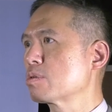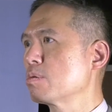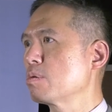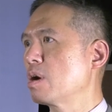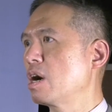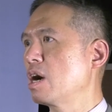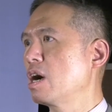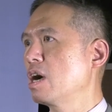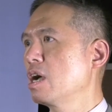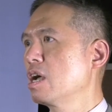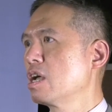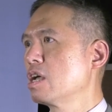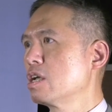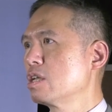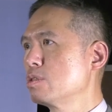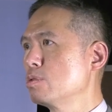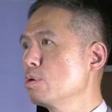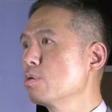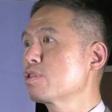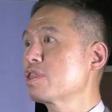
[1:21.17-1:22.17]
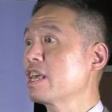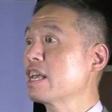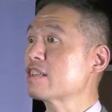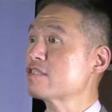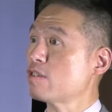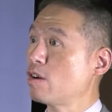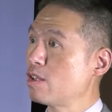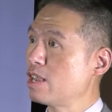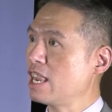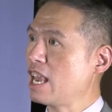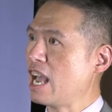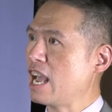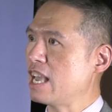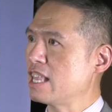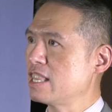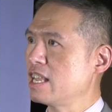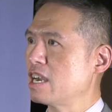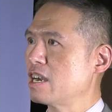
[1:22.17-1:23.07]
to do things online.